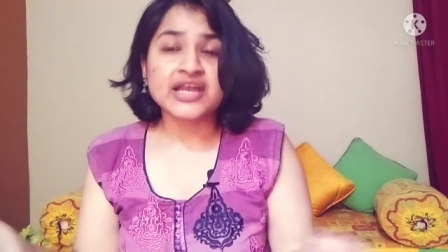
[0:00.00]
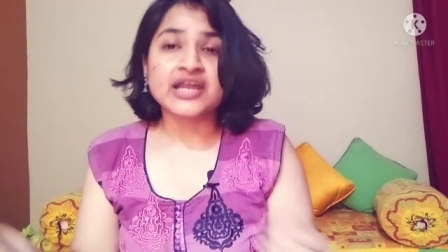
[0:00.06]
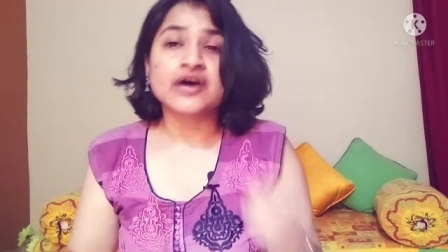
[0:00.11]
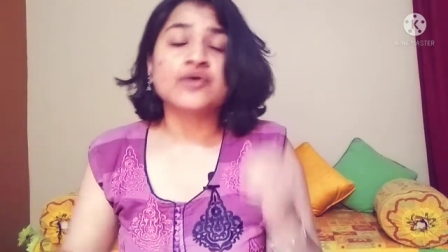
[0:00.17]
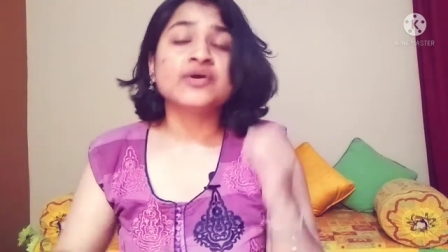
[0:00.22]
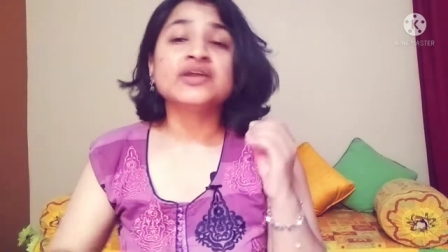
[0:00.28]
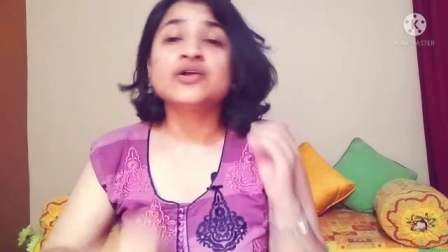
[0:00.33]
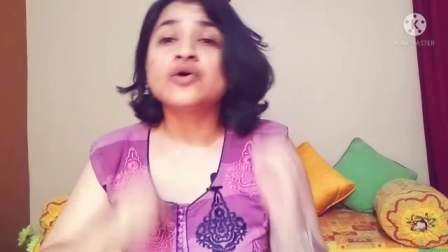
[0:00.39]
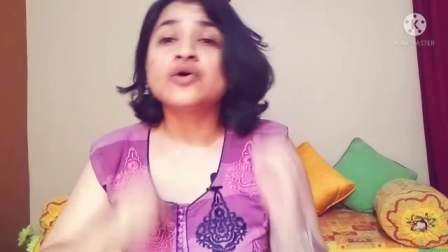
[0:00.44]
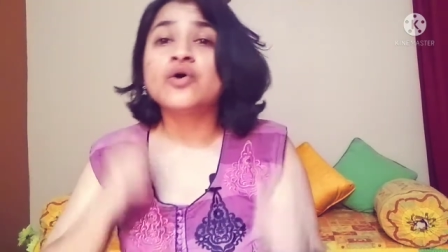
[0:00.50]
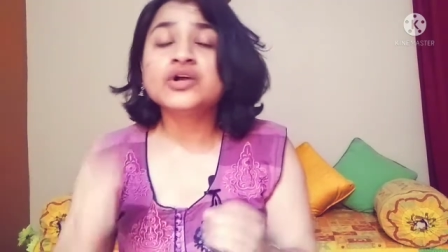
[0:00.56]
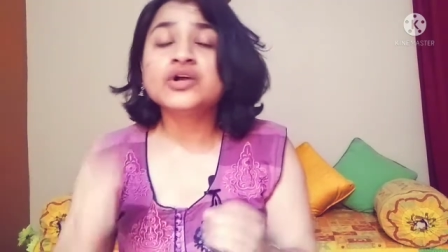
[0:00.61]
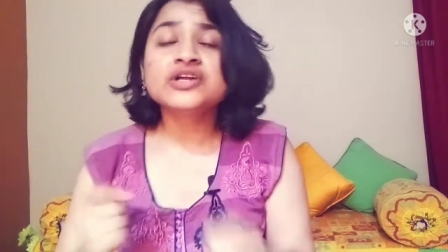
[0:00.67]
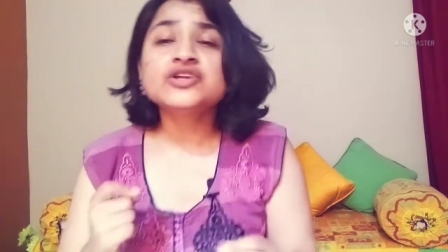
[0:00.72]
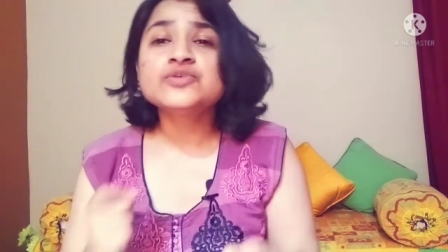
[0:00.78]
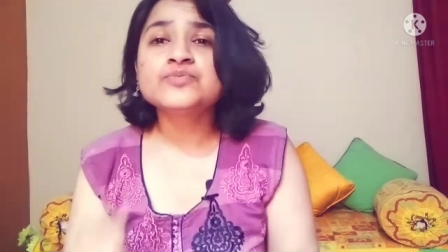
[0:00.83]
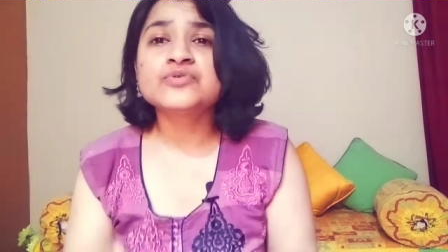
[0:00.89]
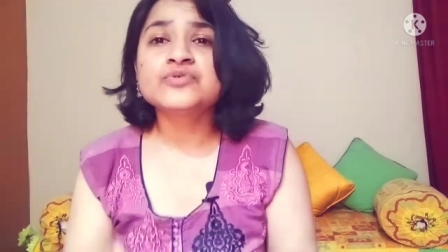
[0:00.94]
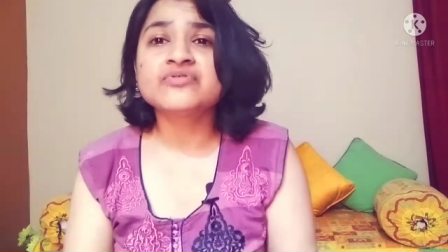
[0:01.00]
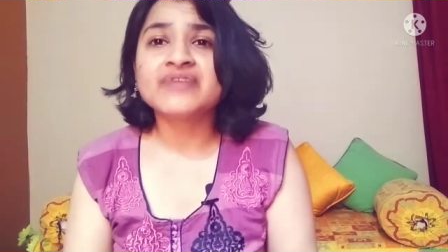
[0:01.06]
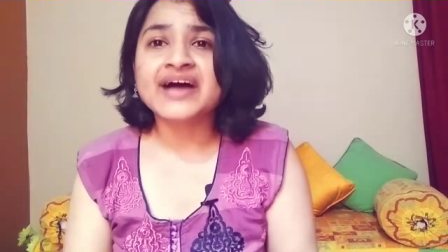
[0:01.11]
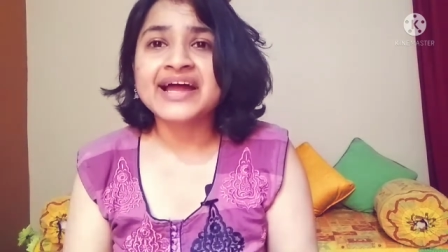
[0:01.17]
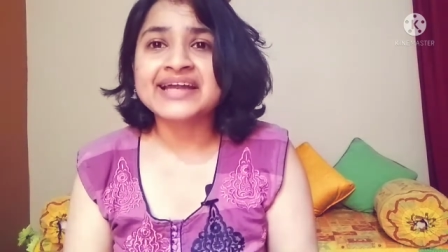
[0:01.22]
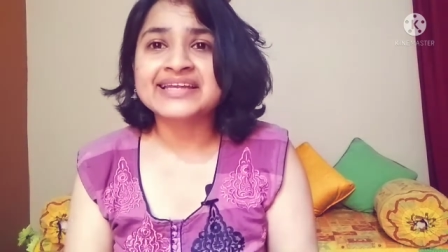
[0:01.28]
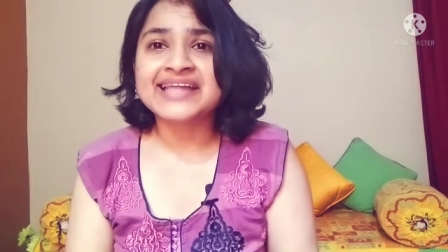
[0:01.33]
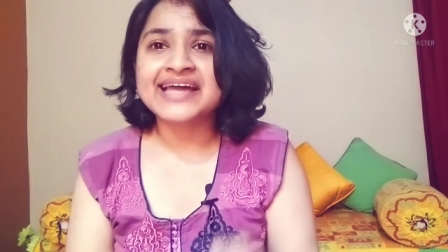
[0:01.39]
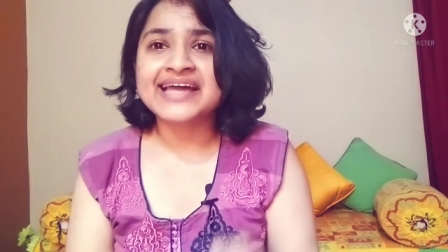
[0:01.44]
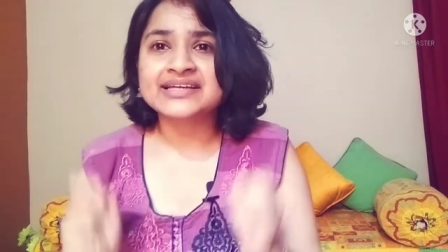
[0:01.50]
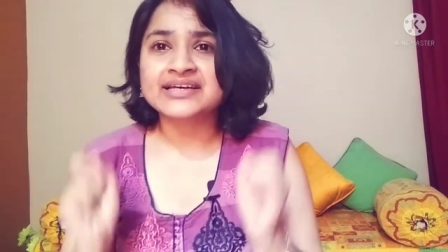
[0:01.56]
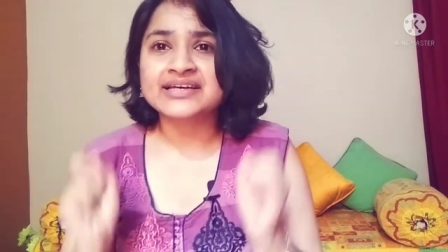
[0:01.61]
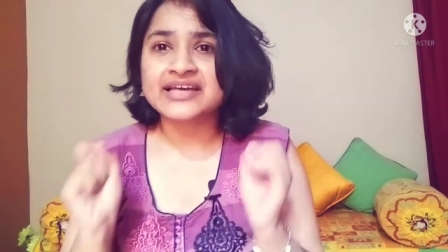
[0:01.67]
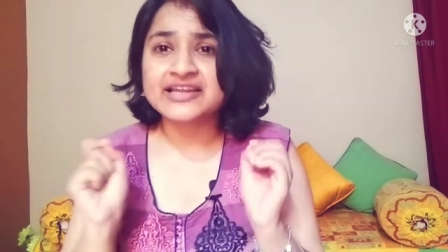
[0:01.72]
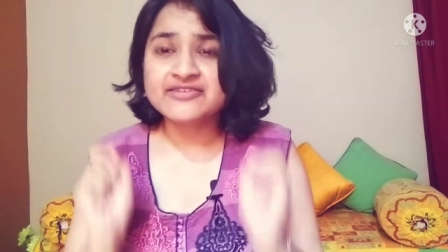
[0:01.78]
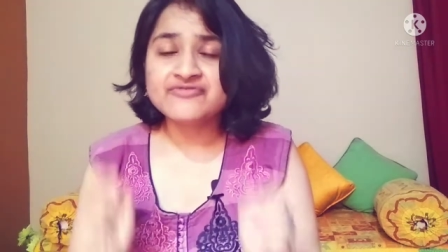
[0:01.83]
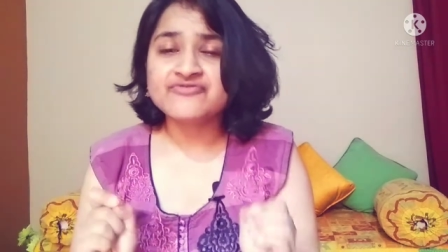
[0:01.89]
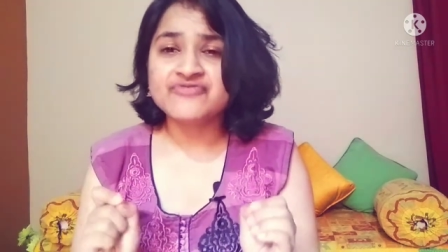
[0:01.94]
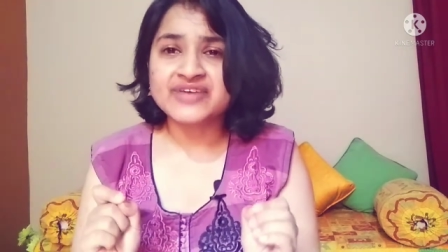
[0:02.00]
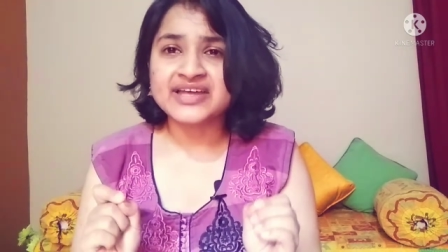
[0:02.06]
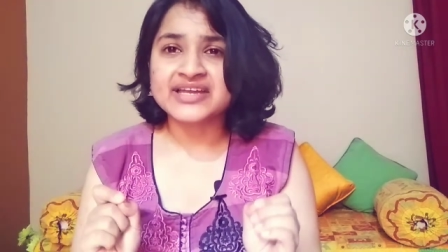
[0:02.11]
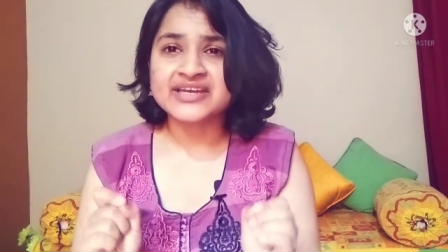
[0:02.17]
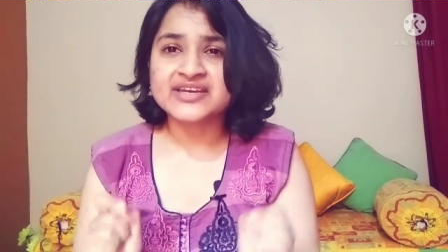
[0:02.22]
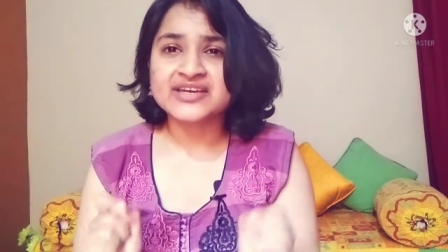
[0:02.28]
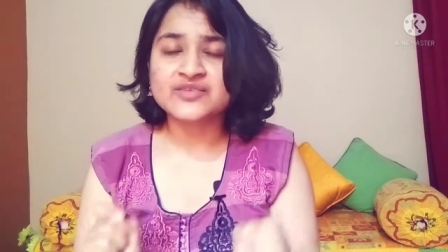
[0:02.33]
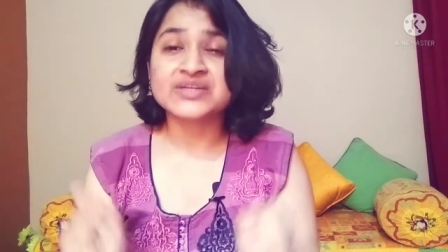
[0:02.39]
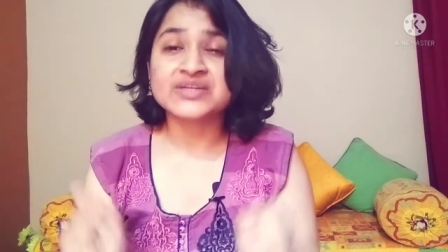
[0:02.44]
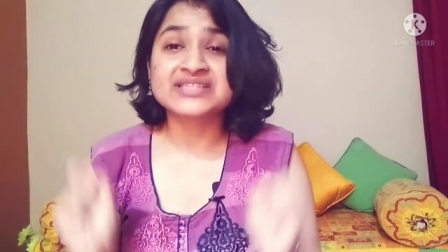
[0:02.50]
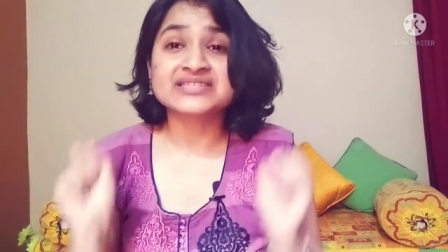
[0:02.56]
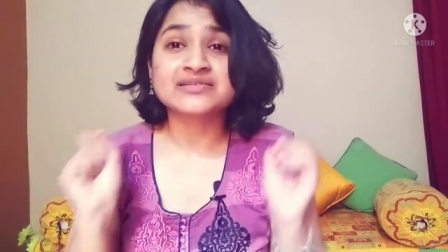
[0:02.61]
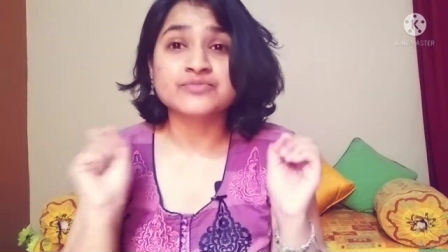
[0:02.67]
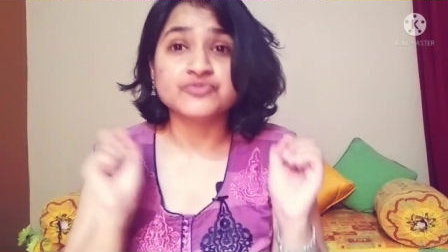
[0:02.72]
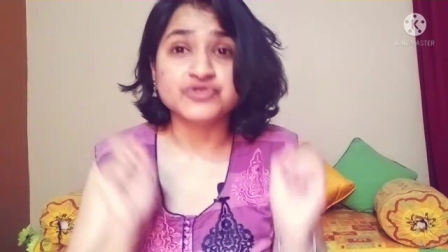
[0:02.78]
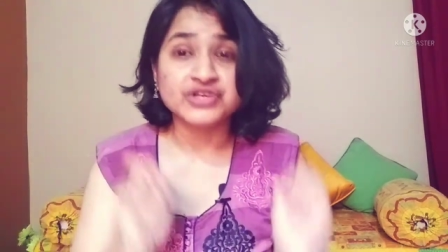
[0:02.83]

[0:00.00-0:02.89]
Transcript: Now in order to provide that infant with some